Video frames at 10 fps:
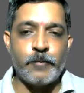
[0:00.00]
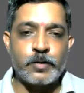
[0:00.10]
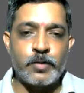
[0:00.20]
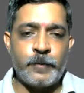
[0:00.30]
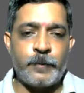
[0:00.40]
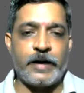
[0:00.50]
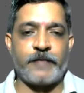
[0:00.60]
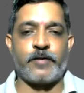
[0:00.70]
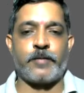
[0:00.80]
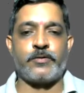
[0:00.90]
good
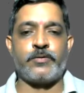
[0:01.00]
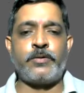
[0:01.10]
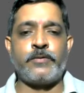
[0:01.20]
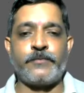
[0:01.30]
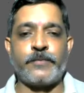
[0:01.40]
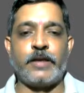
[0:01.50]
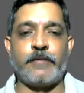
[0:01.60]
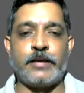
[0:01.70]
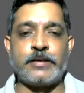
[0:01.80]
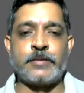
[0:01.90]
platform to
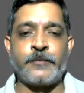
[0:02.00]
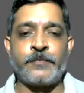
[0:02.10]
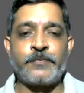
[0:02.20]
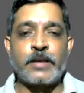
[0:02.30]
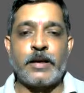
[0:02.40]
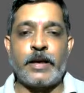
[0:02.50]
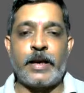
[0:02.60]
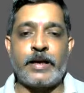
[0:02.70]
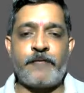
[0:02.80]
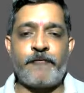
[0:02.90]
invest
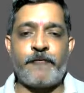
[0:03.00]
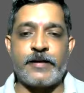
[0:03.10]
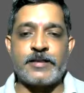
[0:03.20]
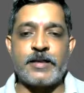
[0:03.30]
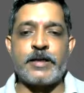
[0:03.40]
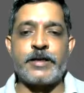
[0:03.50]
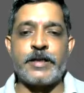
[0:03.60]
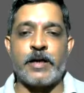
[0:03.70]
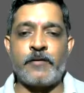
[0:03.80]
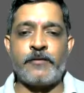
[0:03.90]
and a
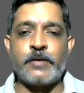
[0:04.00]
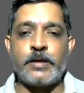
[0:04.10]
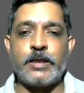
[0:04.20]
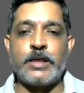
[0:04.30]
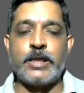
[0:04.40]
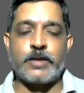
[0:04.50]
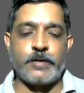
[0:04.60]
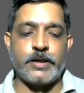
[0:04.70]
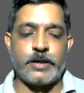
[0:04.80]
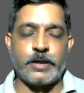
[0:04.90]
facility of
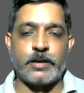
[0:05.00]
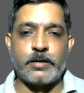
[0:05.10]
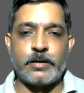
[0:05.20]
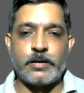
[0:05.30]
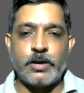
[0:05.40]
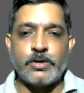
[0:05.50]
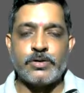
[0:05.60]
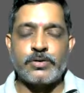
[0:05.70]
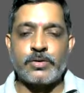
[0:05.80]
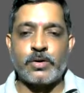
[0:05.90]
liquidity.
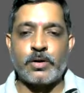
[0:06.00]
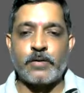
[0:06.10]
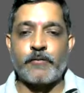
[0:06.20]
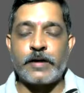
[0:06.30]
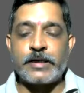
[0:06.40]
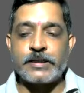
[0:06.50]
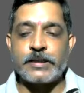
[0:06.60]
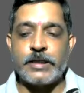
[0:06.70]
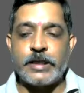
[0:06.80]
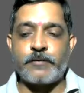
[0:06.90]
So what is
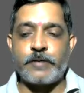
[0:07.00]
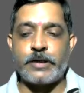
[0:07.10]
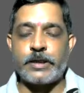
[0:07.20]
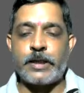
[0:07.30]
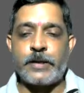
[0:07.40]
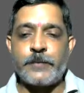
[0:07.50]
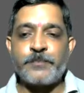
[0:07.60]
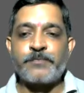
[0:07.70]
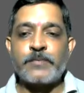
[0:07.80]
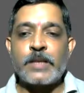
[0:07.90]
liquidity?
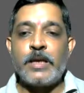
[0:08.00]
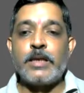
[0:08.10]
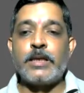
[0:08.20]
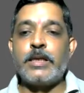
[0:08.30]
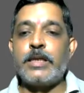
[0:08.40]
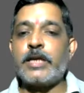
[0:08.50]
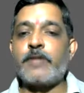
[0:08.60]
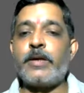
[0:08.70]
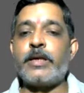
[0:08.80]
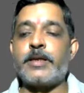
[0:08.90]

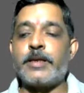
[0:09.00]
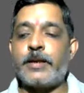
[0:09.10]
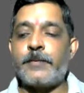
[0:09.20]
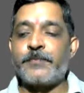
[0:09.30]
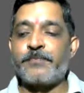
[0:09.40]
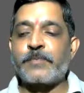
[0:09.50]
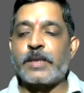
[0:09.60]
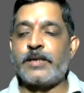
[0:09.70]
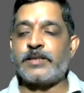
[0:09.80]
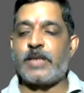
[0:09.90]
Liquidity
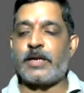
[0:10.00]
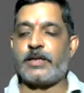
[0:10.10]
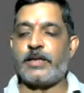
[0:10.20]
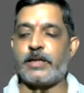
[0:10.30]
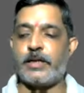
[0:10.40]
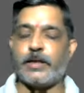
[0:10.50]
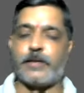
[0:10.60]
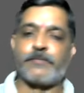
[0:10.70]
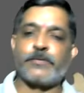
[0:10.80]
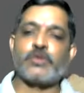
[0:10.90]
is the degree
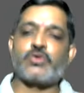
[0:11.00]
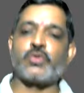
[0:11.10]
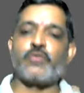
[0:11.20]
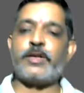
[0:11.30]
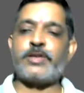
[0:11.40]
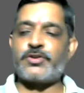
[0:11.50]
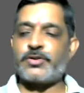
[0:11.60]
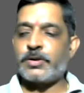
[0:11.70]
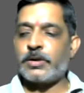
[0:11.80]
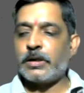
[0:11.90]
to
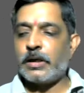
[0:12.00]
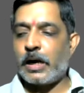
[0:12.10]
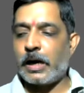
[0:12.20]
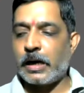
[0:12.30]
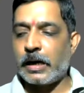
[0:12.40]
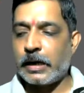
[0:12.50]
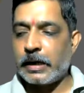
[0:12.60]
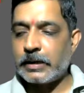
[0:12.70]
which a